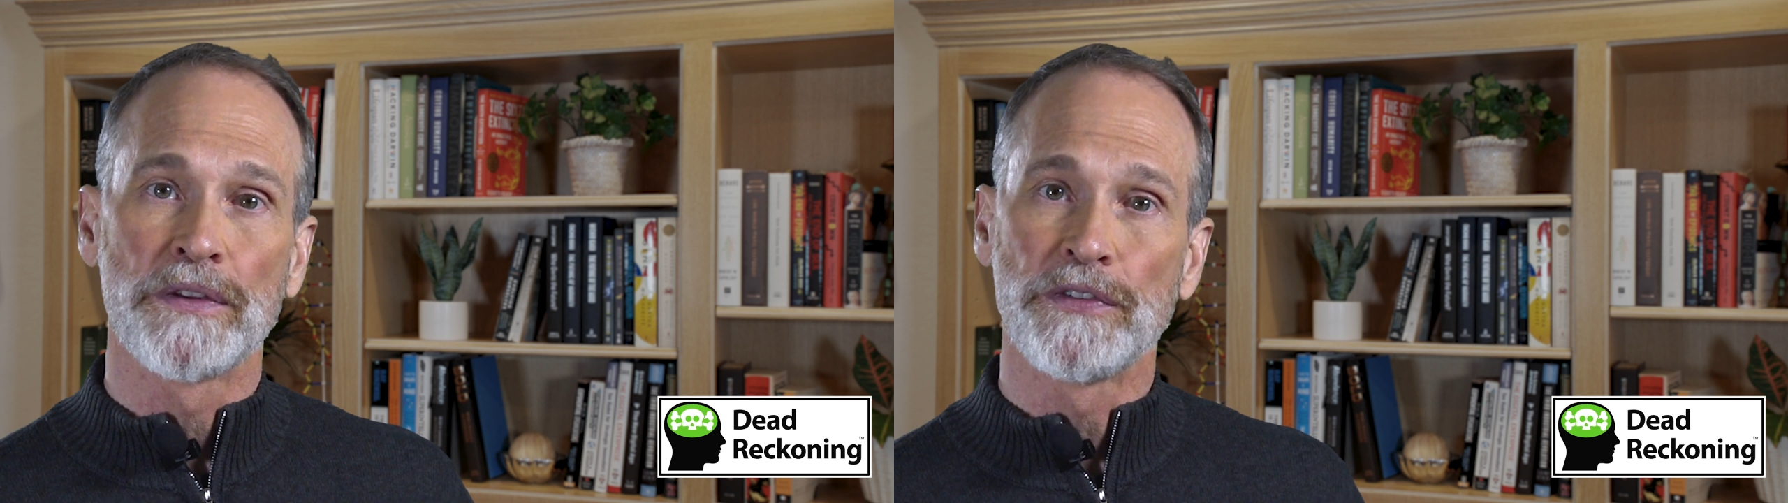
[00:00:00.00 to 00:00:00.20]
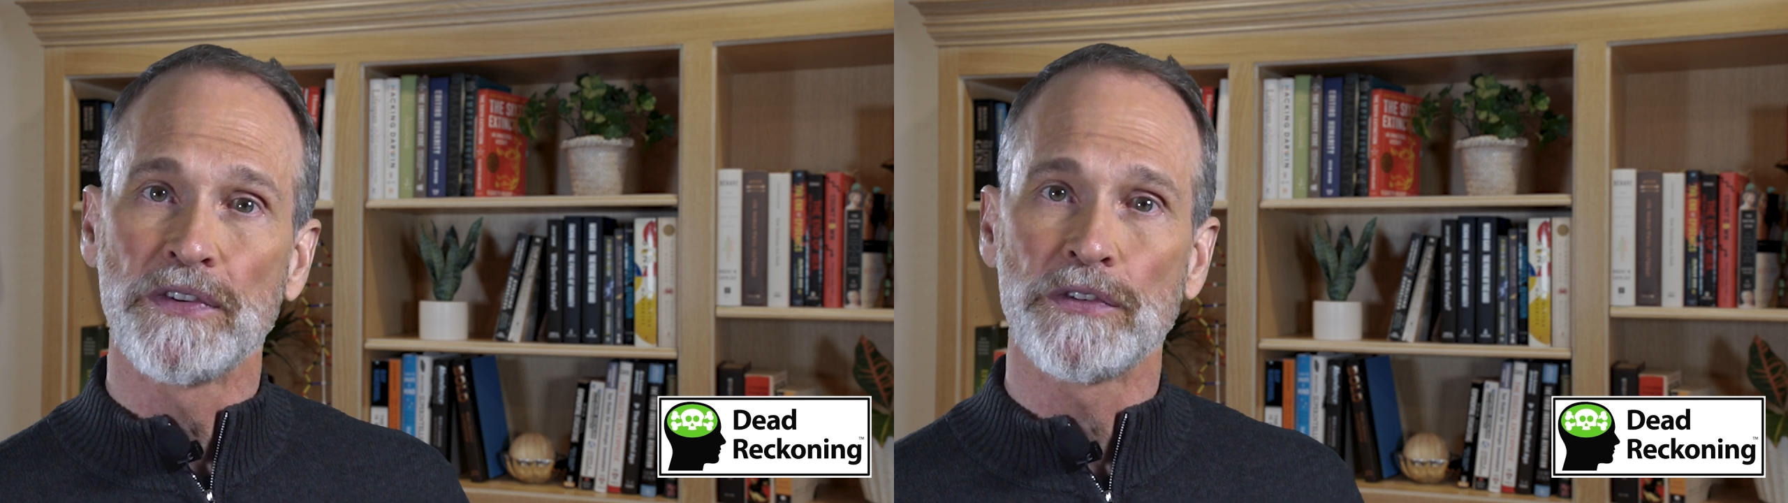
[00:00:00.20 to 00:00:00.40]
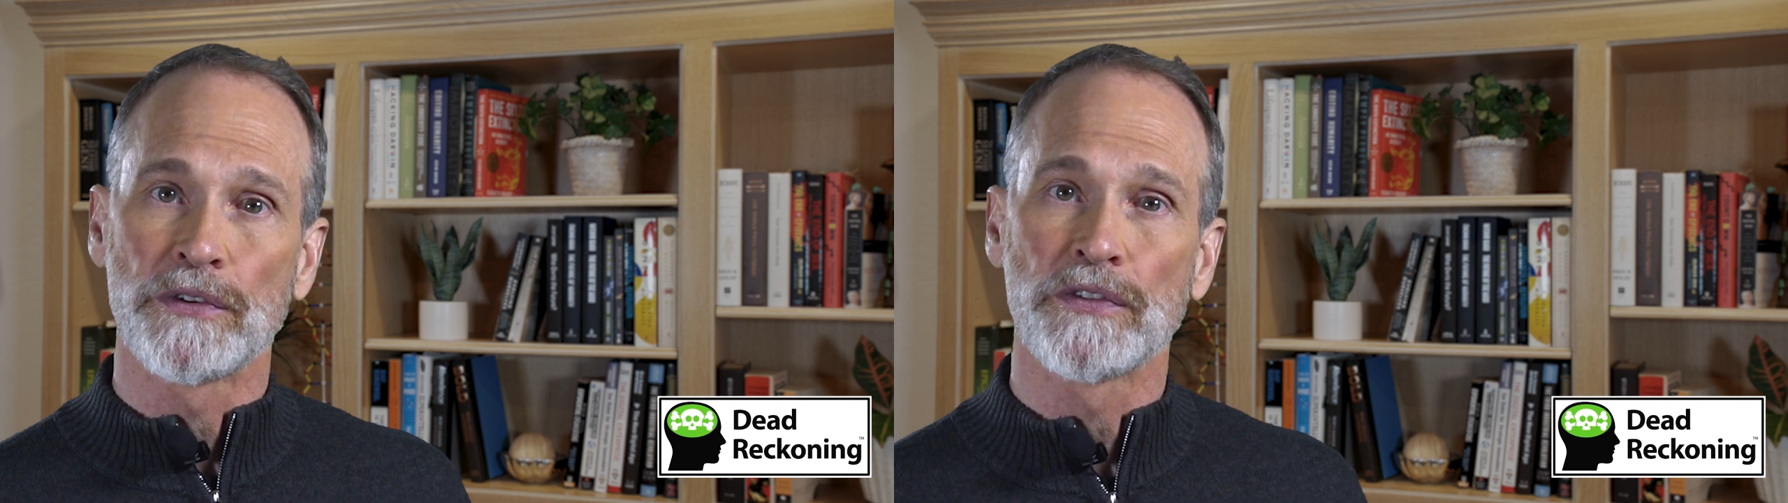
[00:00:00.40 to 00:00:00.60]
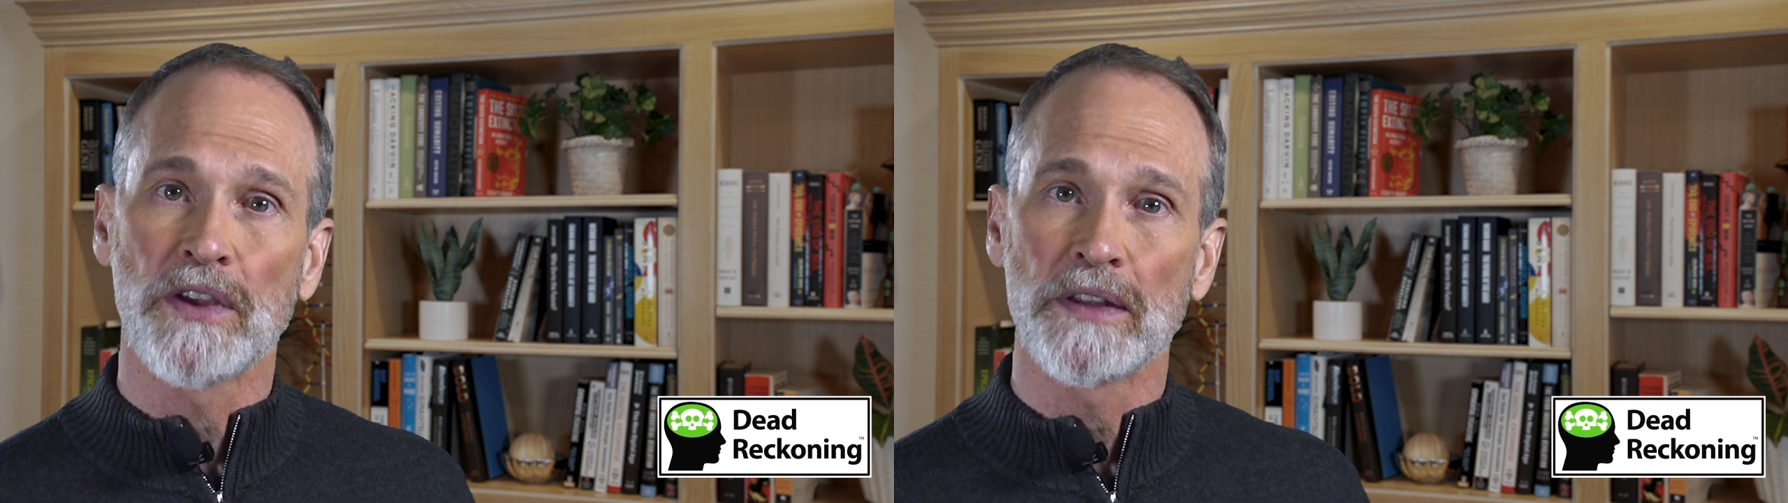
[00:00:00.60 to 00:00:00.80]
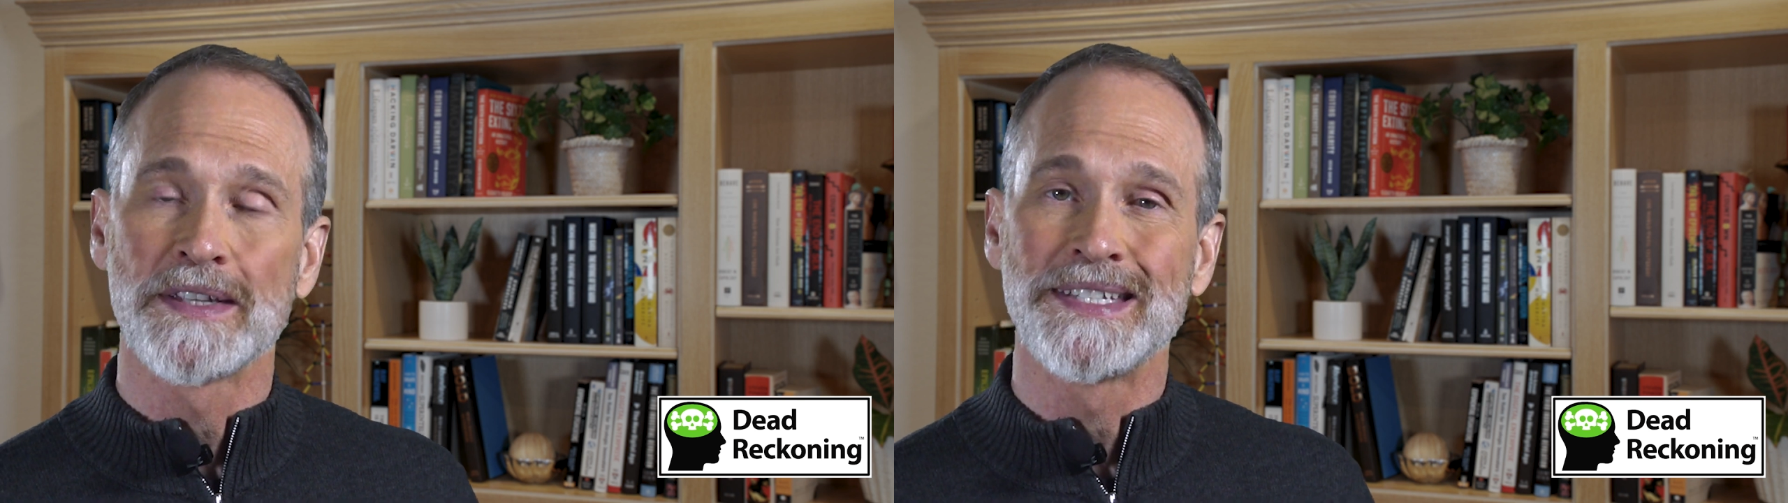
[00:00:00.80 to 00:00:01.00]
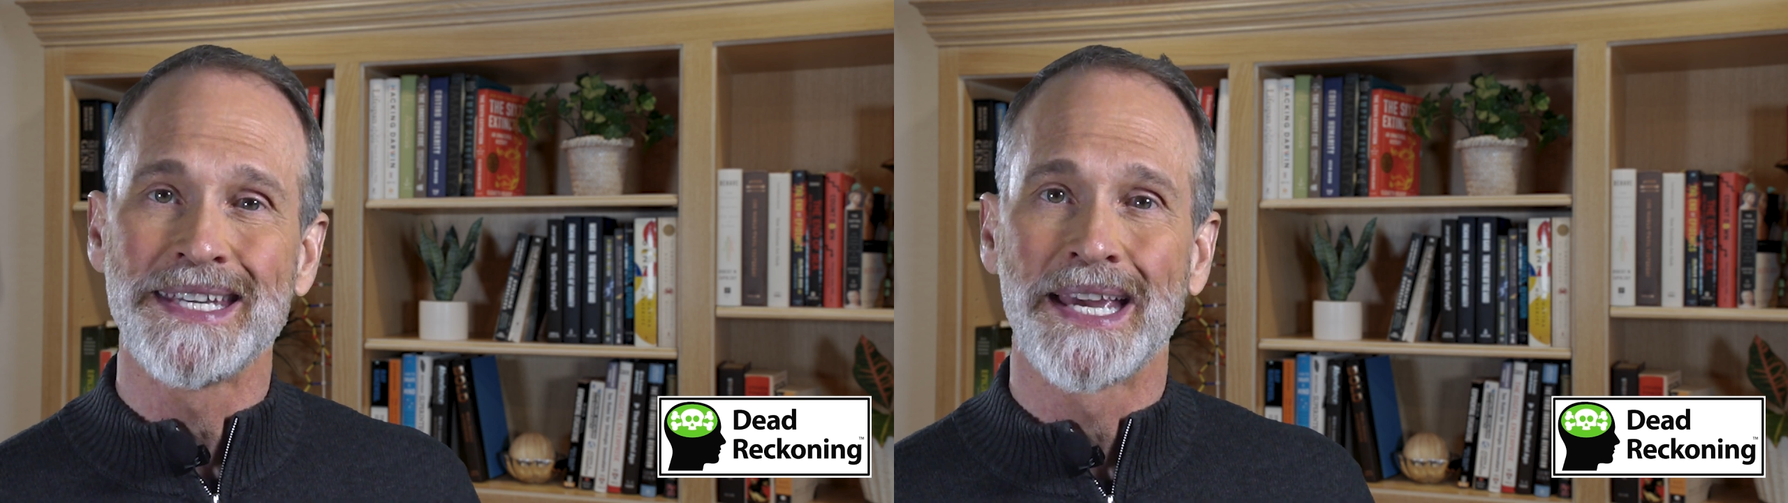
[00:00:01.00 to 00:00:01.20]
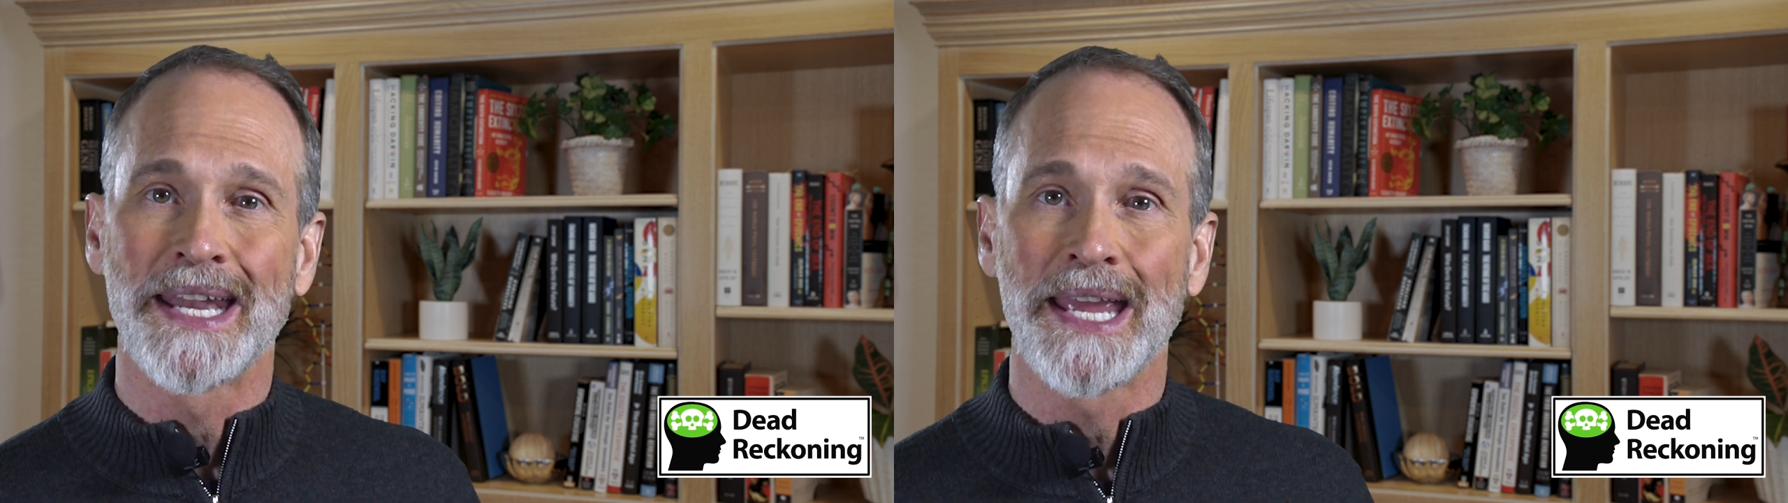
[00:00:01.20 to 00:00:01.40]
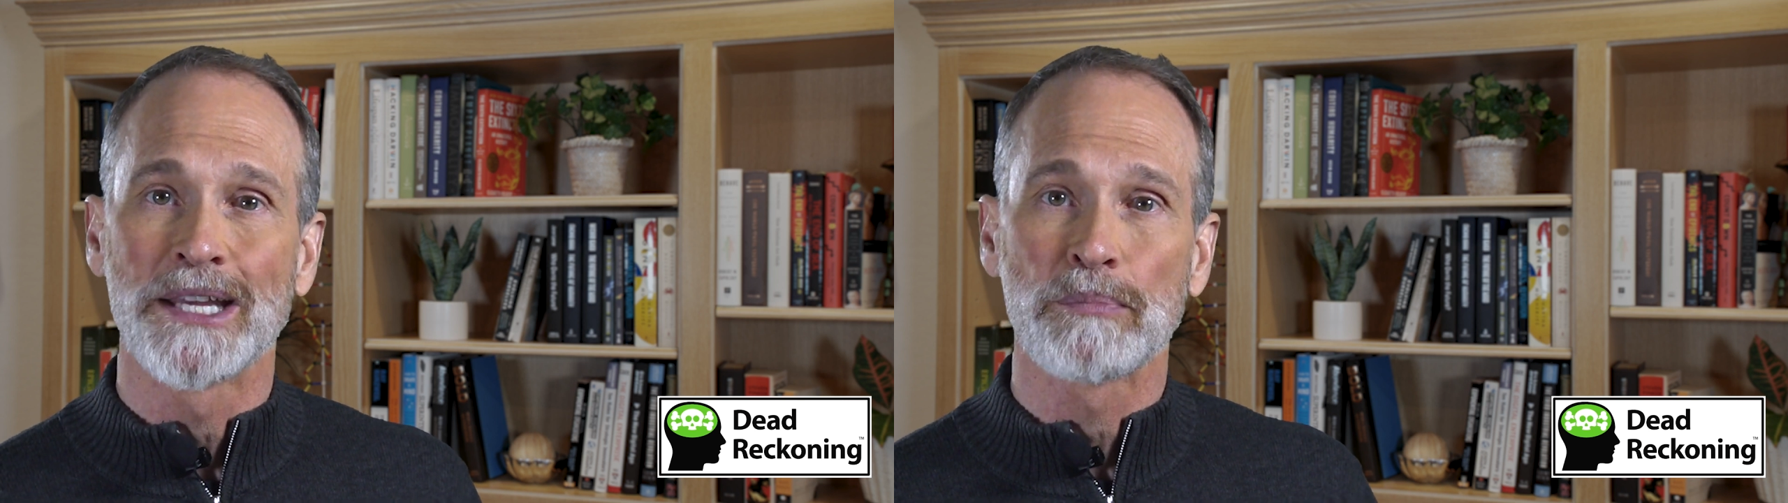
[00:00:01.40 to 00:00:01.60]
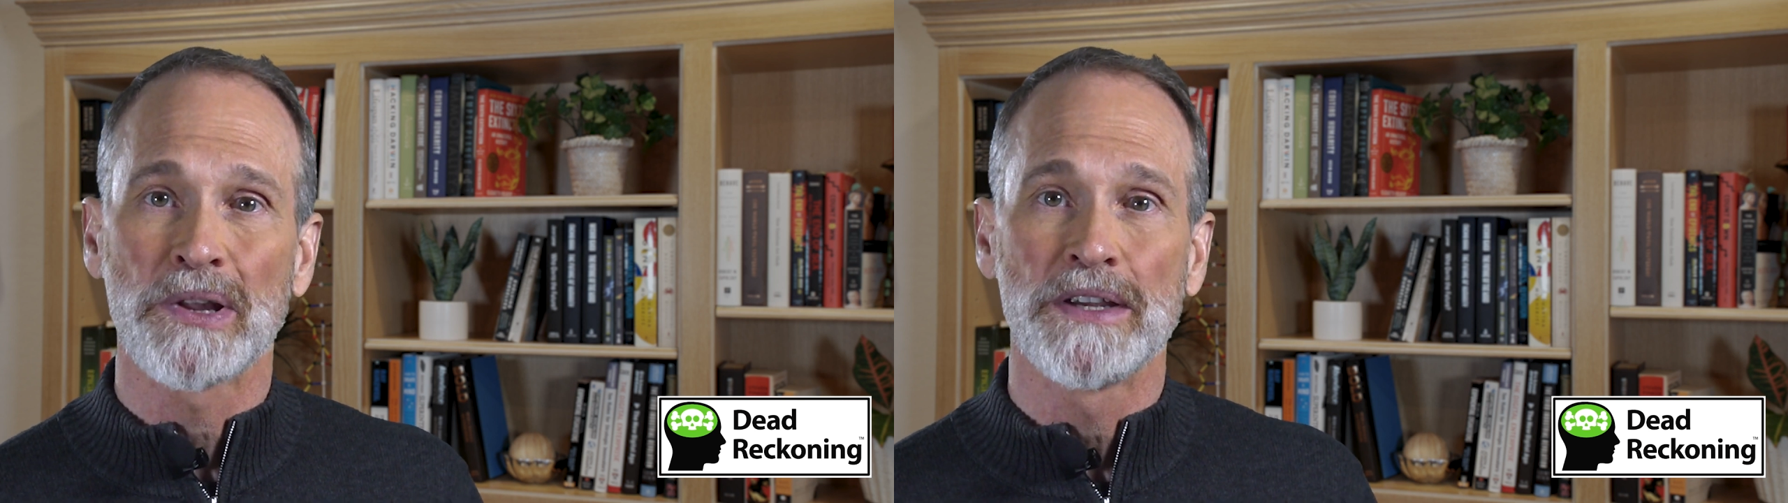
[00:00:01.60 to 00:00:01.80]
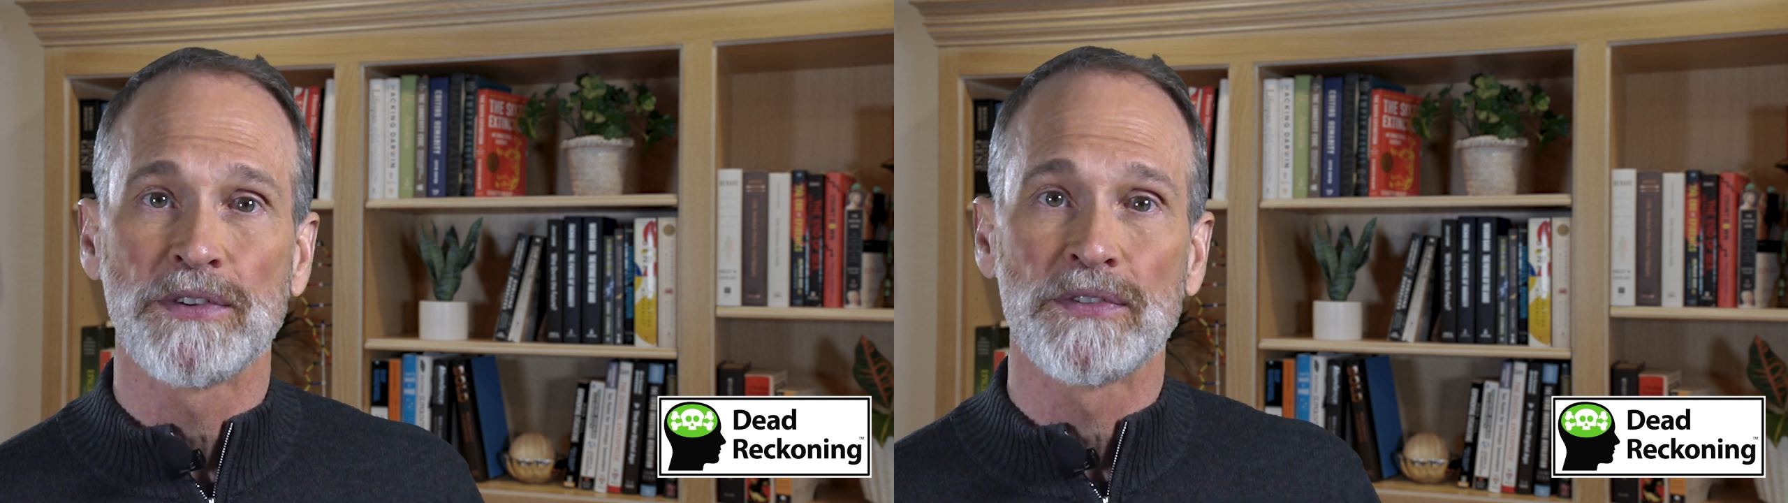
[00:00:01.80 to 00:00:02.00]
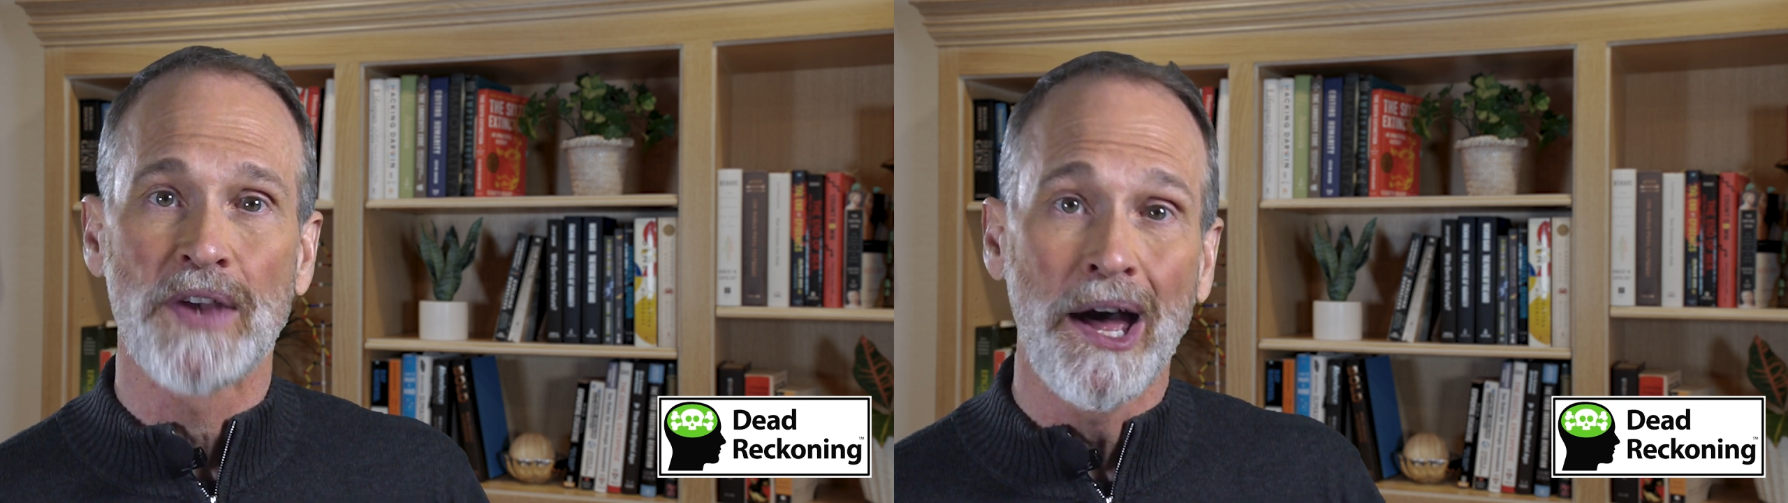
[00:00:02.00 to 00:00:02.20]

scissors cut the DNA in places